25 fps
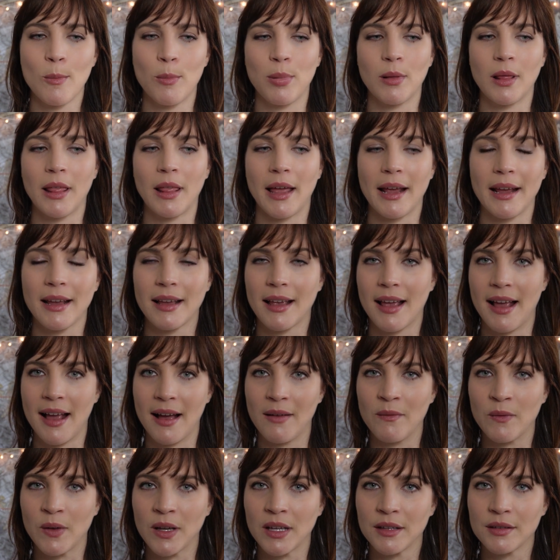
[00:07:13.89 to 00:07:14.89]
blank
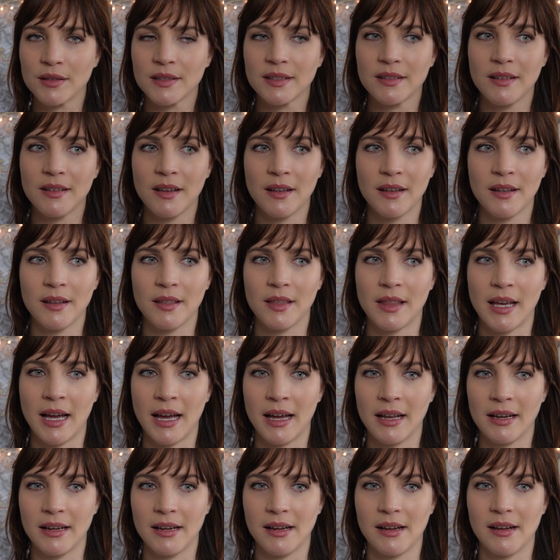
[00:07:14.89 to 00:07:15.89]
canvas
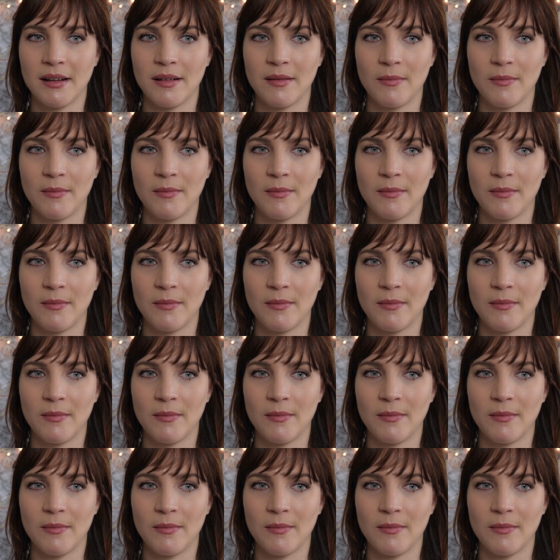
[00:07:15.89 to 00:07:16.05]
that